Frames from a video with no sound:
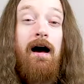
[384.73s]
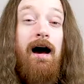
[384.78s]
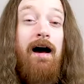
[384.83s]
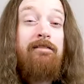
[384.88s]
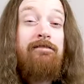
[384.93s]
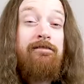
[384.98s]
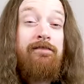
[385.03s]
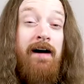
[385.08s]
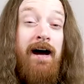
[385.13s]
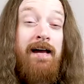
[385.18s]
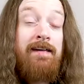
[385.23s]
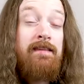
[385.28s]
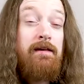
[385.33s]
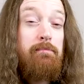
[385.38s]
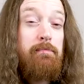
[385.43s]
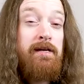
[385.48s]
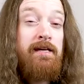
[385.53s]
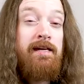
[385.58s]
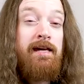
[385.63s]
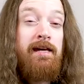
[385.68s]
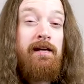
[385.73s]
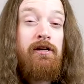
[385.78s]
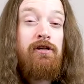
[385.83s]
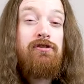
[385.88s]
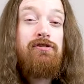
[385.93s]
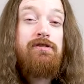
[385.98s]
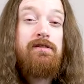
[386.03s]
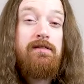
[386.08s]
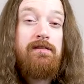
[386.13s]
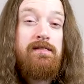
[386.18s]
I find that
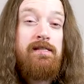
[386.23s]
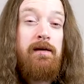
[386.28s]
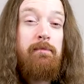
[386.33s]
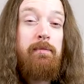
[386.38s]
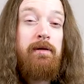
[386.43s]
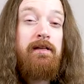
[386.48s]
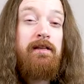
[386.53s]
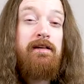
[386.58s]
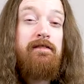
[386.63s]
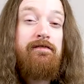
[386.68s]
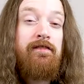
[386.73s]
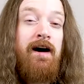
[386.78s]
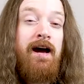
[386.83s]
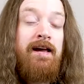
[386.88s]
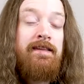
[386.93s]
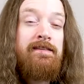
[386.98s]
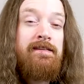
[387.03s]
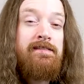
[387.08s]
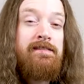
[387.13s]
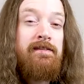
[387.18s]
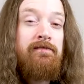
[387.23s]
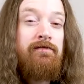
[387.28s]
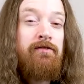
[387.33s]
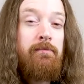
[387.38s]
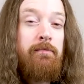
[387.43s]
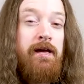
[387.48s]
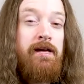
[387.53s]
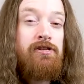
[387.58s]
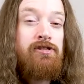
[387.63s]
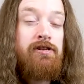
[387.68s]
beginners typically find this
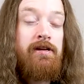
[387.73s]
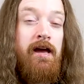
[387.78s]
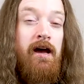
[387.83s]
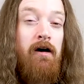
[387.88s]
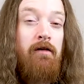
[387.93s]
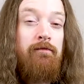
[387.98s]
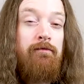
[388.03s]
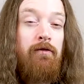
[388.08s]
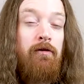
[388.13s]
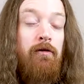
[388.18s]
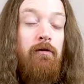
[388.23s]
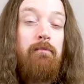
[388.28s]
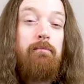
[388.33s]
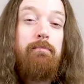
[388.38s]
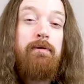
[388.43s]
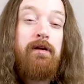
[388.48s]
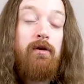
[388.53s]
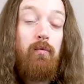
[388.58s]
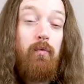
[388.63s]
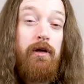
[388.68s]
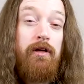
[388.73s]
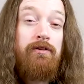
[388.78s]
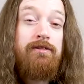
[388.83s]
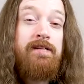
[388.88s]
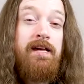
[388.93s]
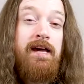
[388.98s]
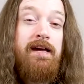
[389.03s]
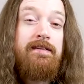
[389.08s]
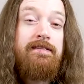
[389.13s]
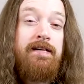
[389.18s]
information helpful, but it will
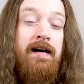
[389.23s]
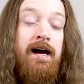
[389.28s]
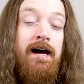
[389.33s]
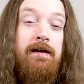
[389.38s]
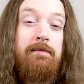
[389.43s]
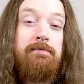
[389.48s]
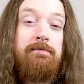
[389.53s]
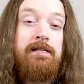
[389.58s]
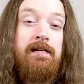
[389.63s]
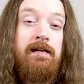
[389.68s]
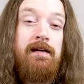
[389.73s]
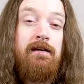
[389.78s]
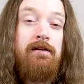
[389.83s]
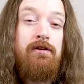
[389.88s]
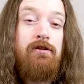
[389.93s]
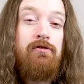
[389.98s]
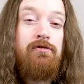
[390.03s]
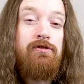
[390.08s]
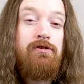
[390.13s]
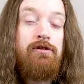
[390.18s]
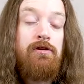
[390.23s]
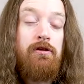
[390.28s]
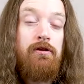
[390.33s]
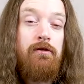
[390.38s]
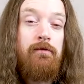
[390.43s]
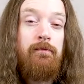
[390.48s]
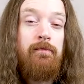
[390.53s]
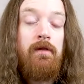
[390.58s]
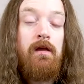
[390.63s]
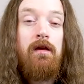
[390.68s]
take time to get used
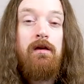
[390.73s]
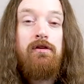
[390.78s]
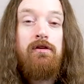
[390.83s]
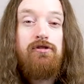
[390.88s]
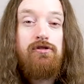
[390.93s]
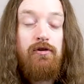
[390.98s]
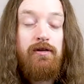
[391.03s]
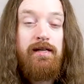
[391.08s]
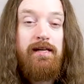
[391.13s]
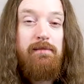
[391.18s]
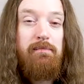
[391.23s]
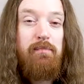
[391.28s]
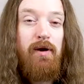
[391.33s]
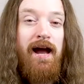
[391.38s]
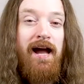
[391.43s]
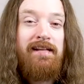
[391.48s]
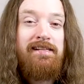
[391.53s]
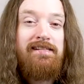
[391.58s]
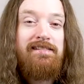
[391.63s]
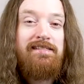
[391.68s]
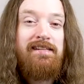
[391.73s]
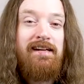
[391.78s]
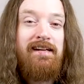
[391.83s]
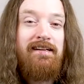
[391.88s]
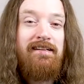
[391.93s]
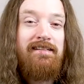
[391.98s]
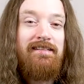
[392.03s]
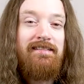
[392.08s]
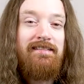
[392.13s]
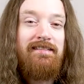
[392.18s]
to, so keep practicing.